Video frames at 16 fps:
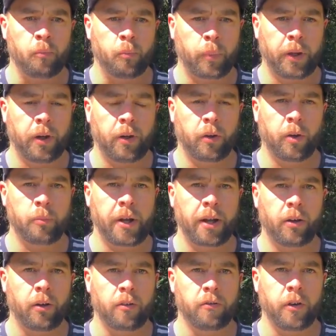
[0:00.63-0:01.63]
Peter and
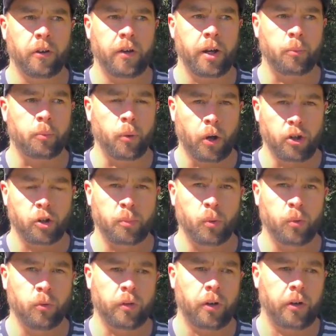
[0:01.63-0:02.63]
Manor are very
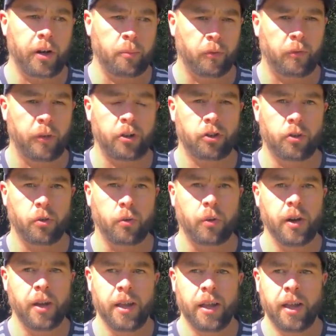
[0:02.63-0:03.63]
approachable, very professional,
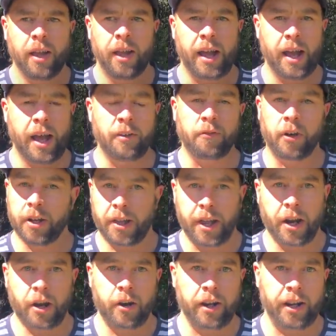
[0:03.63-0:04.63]
and very
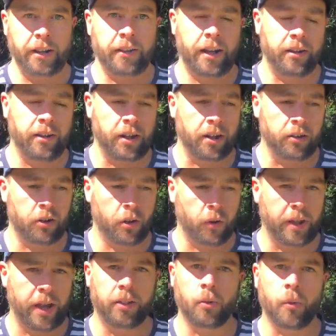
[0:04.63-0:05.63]
caring. And you can tell
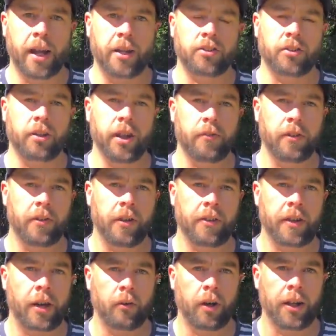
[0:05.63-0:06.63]
that in the way it's delivered, that
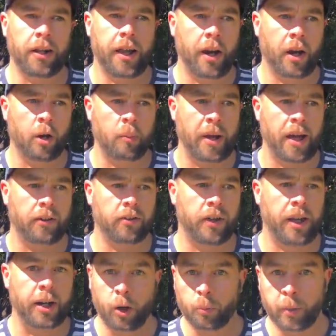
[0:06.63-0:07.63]
they really care about
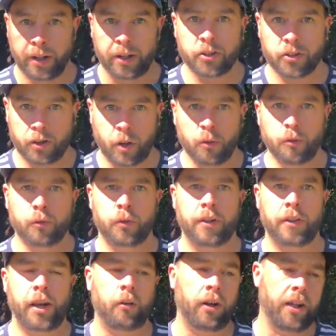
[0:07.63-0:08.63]
NLP itself,
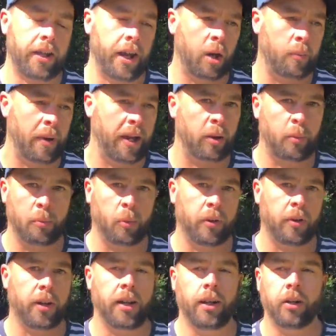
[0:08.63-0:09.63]
and they really care about the people
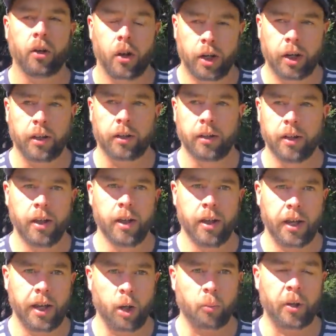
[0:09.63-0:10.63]
that are here learning
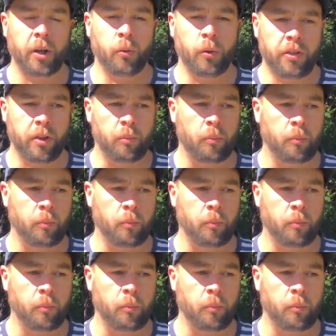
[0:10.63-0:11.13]
NLP with them.